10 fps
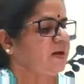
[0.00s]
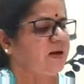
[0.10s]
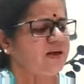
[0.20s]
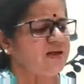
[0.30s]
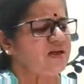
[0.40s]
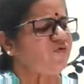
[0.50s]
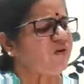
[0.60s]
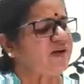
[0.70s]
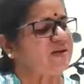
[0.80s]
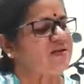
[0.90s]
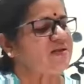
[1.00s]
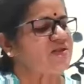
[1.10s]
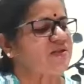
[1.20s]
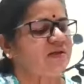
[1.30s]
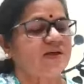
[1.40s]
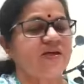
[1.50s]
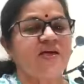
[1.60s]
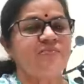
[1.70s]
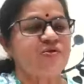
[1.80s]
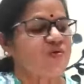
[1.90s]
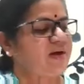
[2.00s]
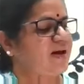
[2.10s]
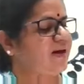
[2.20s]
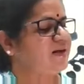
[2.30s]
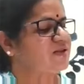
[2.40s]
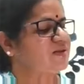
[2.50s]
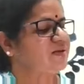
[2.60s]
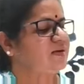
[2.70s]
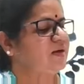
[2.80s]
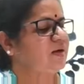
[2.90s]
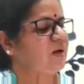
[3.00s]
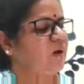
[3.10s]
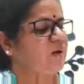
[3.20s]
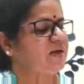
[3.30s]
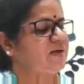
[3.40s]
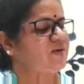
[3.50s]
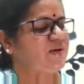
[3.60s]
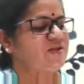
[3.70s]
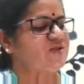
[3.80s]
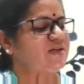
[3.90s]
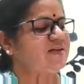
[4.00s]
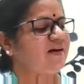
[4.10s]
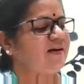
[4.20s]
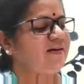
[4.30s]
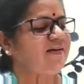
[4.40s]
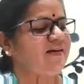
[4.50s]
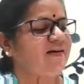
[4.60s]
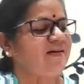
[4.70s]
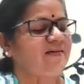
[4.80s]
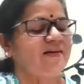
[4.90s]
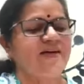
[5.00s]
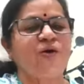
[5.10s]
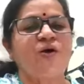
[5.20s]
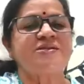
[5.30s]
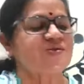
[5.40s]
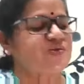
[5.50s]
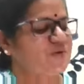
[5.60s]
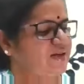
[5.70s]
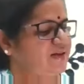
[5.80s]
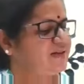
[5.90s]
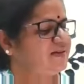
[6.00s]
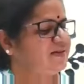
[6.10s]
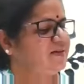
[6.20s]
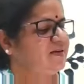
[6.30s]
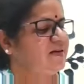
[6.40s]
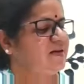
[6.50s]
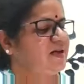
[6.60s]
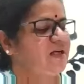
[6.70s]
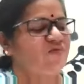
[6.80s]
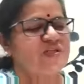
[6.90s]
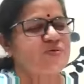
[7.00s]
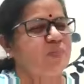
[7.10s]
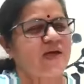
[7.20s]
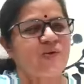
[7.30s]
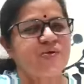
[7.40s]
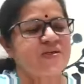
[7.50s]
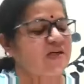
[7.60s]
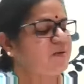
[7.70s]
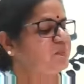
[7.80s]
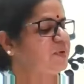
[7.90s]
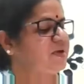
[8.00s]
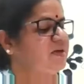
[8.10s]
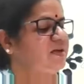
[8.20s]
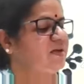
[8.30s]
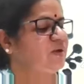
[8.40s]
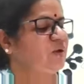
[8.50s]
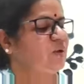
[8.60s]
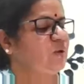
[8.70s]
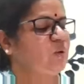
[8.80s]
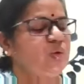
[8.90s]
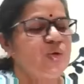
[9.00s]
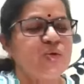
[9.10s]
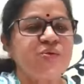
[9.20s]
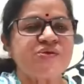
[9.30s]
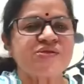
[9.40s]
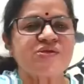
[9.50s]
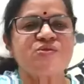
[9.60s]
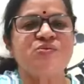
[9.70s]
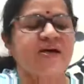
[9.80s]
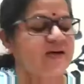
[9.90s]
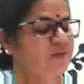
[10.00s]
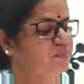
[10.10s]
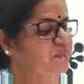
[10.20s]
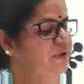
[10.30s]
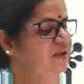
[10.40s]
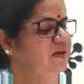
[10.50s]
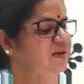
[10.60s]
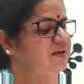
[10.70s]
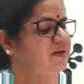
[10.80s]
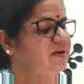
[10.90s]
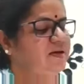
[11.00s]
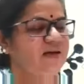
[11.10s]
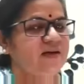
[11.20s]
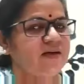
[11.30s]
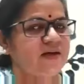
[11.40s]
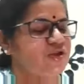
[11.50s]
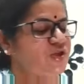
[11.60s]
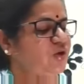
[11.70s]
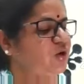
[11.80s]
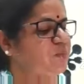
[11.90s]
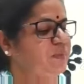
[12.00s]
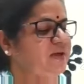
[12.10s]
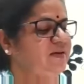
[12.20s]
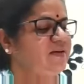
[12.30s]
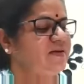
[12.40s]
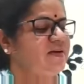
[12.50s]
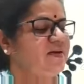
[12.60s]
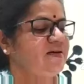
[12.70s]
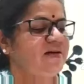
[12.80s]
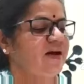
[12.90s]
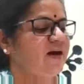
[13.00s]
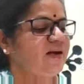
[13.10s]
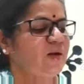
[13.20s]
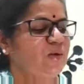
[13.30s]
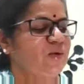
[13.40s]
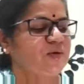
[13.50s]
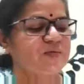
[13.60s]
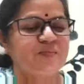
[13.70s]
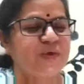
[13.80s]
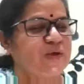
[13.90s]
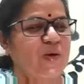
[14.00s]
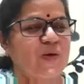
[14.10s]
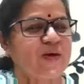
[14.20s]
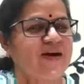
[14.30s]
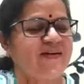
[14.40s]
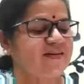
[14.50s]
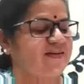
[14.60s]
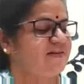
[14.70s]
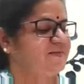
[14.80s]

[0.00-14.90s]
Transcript: A dignified teacher came to Cash. On a treasured island, he got struck. He was my good company, who used to accompany. He assured me he had a look, but not luck.